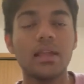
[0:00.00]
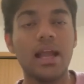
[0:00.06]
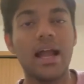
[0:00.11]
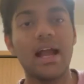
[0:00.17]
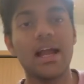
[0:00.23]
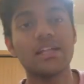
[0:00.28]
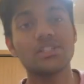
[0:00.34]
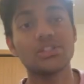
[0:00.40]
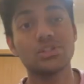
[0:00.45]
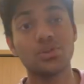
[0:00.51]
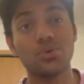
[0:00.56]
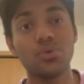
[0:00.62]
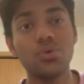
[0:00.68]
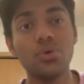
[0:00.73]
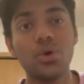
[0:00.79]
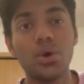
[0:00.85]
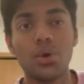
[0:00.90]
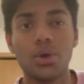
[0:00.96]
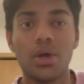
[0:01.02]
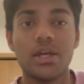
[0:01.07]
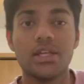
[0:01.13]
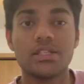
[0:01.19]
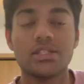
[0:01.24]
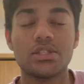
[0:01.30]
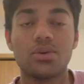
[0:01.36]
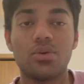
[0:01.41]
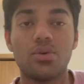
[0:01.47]
at 2
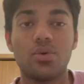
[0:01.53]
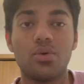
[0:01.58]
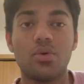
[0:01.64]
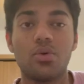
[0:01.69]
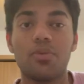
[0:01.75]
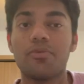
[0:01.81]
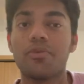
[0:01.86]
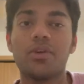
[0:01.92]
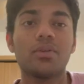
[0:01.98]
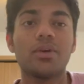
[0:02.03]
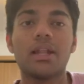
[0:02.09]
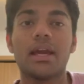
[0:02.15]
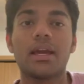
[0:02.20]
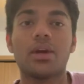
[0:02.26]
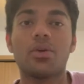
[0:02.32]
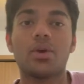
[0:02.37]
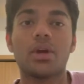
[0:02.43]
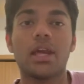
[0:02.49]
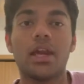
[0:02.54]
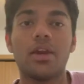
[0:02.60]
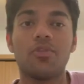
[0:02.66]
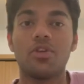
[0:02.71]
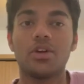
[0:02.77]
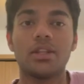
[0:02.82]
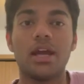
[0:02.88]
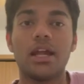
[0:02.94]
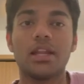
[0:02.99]
so we were like okay
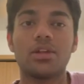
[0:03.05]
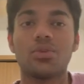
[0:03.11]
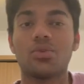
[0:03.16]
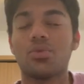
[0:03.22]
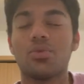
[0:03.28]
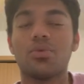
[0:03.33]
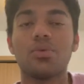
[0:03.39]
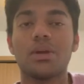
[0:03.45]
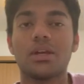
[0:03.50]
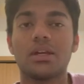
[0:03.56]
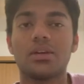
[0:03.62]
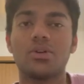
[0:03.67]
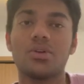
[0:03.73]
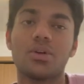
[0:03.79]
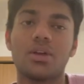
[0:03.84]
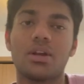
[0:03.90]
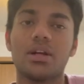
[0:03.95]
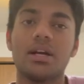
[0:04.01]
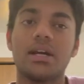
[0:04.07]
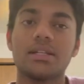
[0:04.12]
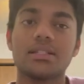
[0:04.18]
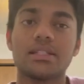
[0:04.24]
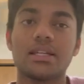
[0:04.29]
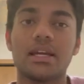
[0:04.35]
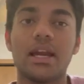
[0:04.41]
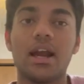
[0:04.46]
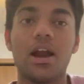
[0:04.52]
for that you know we could
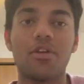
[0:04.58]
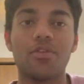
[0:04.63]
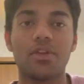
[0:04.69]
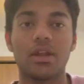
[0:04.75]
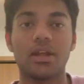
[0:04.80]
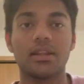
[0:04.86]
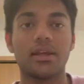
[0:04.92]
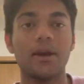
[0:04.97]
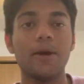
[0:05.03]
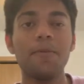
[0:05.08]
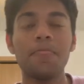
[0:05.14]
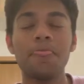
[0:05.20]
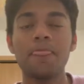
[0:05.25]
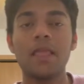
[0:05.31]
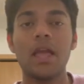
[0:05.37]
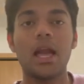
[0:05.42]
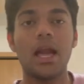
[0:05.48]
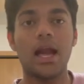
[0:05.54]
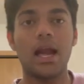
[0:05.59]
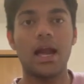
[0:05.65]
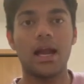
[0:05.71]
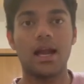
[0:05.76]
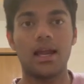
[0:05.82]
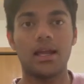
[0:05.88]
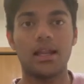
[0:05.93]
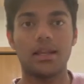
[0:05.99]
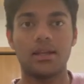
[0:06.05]
stay half an hour there
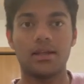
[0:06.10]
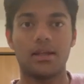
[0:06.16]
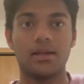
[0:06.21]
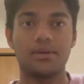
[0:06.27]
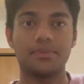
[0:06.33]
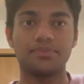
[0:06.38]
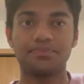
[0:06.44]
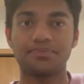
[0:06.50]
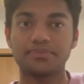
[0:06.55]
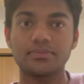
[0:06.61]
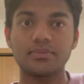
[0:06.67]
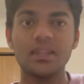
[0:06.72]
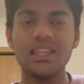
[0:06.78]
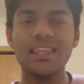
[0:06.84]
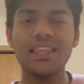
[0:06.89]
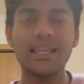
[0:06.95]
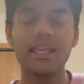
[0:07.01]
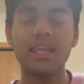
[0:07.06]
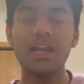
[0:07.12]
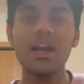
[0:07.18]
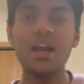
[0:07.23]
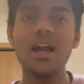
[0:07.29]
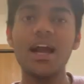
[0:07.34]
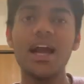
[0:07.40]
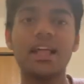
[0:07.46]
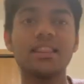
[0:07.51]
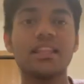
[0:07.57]
and
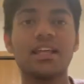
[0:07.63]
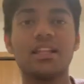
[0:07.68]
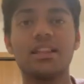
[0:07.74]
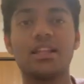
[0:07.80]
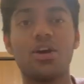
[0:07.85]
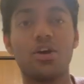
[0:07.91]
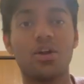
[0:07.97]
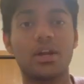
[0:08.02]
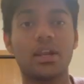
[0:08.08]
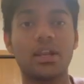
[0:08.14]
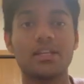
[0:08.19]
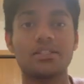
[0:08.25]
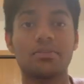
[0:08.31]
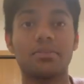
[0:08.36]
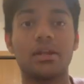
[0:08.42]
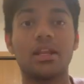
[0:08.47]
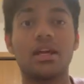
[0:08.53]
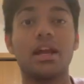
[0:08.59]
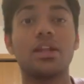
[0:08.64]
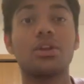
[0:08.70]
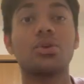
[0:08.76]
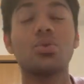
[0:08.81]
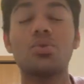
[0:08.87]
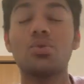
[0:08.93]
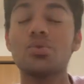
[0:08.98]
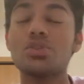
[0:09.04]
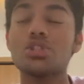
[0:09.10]
yeah and then they organized a meeting at
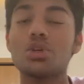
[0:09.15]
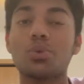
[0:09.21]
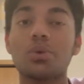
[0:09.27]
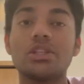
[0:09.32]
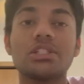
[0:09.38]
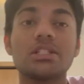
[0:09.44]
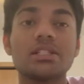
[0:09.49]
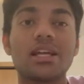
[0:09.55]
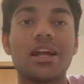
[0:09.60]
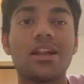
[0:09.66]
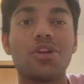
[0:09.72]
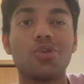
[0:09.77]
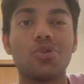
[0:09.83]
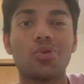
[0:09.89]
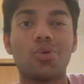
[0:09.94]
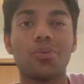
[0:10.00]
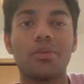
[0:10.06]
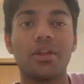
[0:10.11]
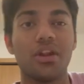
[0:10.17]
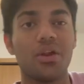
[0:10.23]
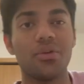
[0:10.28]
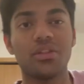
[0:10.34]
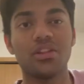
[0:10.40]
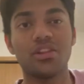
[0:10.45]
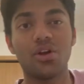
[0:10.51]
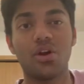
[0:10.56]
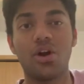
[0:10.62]
2 so we just kind of roamed
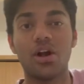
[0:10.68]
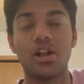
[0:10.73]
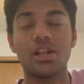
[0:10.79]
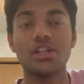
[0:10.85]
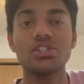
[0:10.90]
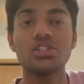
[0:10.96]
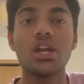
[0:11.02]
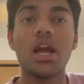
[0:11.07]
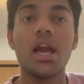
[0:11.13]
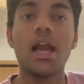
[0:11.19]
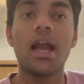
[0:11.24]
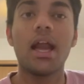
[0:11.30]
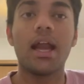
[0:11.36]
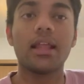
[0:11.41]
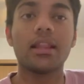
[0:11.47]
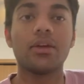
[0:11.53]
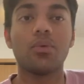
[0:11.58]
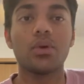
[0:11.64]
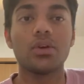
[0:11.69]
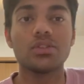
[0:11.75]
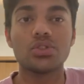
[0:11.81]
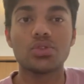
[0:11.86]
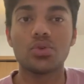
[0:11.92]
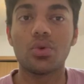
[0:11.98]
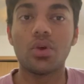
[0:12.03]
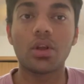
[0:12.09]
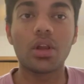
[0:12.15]
around the college and then it was
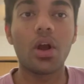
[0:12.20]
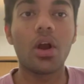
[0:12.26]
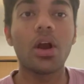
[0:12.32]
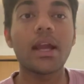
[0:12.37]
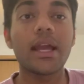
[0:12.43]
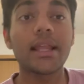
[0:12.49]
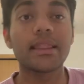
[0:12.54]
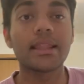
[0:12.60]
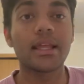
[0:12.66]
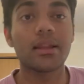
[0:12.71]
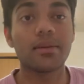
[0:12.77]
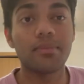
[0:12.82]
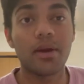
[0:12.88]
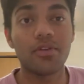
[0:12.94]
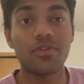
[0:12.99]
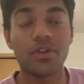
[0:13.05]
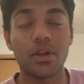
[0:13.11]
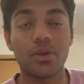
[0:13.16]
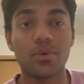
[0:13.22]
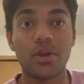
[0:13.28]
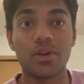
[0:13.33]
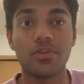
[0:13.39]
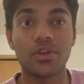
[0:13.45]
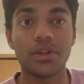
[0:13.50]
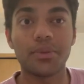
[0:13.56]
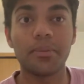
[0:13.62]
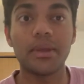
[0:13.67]
2 o'clock and then my friend went
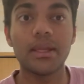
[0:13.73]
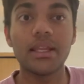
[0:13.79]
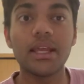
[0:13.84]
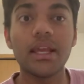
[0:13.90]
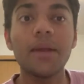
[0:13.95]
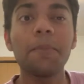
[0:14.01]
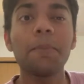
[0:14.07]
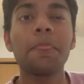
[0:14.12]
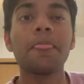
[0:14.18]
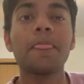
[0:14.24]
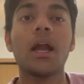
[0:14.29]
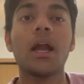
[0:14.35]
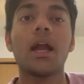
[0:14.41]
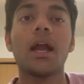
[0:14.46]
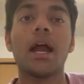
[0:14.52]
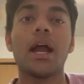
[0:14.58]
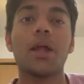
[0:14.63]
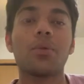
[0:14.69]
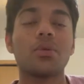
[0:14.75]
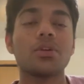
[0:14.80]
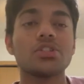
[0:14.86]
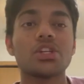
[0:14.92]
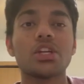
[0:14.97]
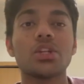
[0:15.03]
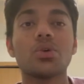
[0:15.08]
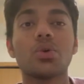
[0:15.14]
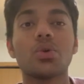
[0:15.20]
for the meeting and which
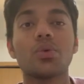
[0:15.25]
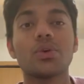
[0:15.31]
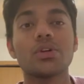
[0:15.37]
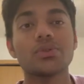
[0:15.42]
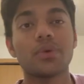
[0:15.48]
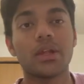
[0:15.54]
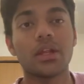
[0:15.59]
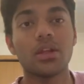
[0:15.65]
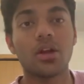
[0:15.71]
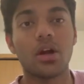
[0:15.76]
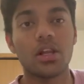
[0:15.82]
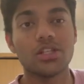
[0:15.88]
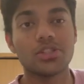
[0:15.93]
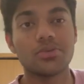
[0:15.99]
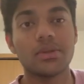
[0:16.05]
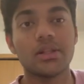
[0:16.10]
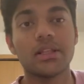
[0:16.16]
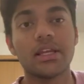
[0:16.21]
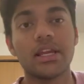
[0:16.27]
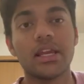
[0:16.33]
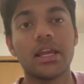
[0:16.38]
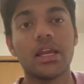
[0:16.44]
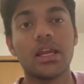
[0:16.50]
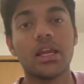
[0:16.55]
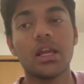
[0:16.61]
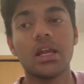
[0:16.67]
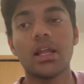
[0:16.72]
she told was very knowledgeable
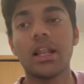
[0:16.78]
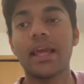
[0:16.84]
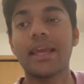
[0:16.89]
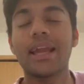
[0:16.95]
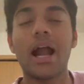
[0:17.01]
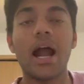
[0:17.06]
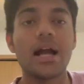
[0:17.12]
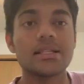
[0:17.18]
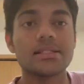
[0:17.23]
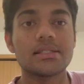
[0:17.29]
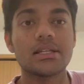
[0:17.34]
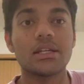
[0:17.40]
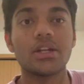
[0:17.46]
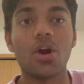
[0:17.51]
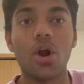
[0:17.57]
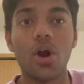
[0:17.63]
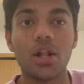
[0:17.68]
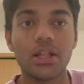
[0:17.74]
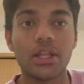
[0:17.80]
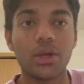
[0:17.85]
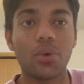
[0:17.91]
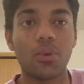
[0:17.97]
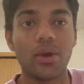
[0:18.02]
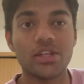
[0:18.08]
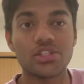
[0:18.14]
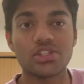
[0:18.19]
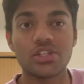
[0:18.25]
they like answered all the
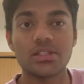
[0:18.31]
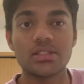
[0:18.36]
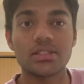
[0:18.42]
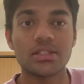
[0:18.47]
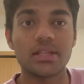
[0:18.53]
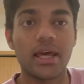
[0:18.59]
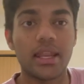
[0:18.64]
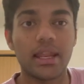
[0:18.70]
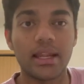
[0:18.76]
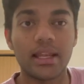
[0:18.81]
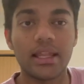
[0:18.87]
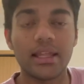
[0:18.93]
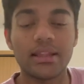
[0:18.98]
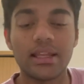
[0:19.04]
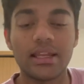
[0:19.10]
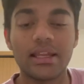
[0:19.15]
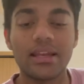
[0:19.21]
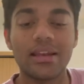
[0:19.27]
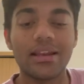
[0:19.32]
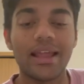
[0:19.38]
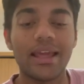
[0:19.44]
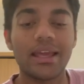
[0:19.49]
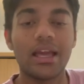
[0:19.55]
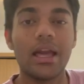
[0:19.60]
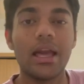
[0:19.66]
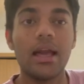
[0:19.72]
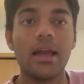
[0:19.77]
questions directly they didn't
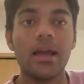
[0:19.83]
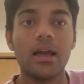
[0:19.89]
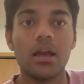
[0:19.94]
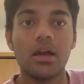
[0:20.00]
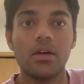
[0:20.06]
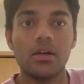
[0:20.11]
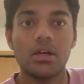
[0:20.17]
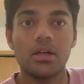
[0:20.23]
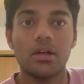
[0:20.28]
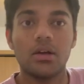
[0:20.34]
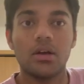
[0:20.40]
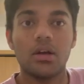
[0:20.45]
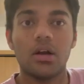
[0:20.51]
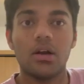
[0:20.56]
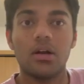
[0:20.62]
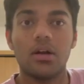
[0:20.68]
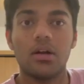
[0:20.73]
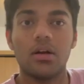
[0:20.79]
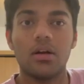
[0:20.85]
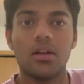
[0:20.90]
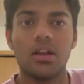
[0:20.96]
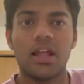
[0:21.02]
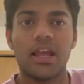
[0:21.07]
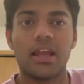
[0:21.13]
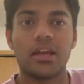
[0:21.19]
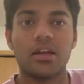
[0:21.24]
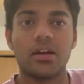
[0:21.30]
like uh
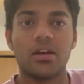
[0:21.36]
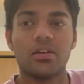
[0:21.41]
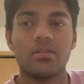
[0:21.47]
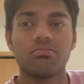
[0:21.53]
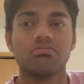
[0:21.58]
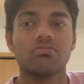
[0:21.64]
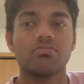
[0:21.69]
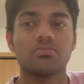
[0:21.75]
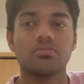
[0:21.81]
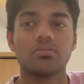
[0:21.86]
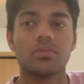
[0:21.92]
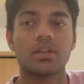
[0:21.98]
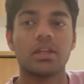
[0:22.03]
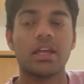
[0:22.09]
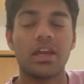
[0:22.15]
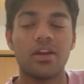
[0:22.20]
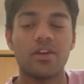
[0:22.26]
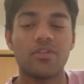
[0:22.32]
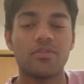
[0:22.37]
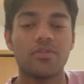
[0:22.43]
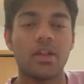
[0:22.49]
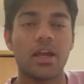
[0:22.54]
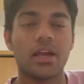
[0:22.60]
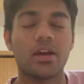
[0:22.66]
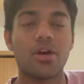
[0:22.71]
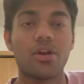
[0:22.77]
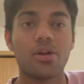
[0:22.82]
like give
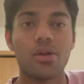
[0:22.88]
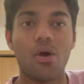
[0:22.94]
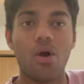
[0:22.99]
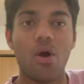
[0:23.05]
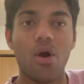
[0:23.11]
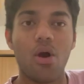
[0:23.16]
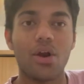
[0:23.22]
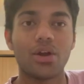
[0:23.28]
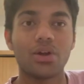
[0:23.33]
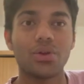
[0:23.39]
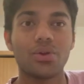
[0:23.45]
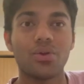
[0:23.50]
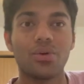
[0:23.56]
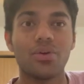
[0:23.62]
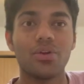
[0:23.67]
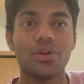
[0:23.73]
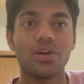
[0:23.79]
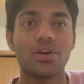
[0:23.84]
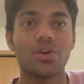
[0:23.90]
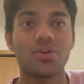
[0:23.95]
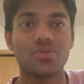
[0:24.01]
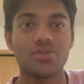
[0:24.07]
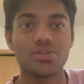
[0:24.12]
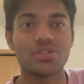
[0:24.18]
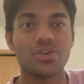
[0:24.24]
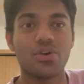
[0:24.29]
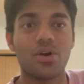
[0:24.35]
like a wrong you know
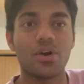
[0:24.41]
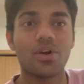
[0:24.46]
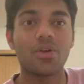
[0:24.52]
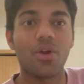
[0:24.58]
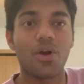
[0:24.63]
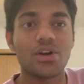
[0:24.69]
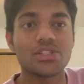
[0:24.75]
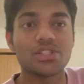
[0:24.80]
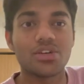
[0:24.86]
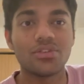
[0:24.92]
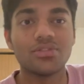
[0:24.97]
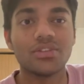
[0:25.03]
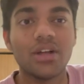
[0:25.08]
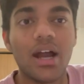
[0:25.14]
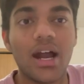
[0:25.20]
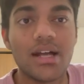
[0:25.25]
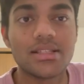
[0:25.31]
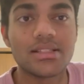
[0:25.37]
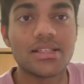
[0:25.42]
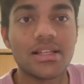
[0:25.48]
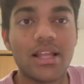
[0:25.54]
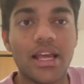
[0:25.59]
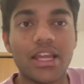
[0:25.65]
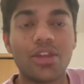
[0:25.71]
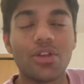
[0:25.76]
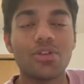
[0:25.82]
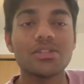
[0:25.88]
cross crossover answer
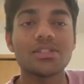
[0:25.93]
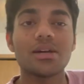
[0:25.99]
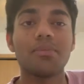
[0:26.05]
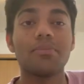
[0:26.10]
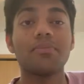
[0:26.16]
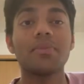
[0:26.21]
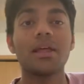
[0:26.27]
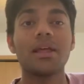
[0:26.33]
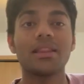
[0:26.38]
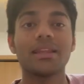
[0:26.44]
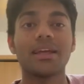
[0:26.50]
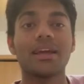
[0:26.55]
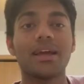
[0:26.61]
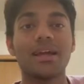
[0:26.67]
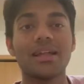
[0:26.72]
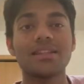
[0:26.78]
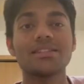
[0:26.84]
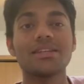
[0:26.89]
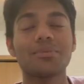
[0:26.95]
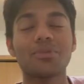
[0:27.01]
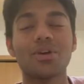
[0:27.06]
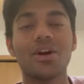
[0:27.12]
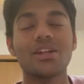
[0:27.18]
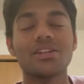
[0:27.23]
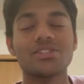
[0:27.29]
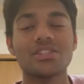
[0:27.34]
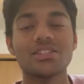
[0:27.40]
like you know some they in some
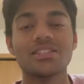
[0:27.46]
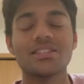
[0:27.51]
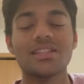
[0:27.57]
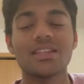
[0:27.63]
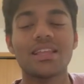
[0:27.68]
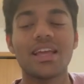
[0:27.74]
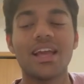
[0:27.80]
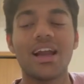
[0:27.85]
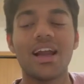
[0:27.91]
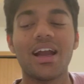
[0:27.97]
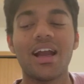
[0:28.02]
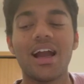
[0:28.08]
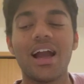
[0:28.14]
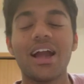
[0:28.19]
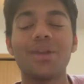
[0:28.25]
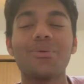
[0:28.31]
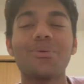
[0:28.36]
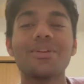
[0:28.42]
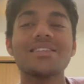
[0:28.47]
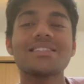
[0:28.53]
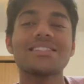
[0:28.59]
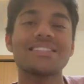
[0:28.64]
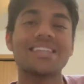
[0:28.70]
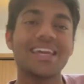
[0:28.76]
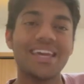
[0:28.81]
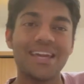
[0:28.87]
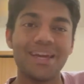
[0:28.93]
colleges i don't want
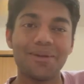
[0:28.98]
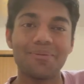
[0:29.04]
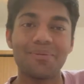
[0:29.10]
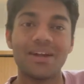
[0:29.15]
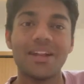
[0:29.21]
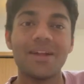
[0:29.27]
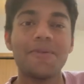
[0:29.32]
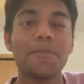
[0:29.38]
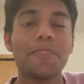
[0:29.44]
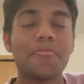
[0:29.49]
to say but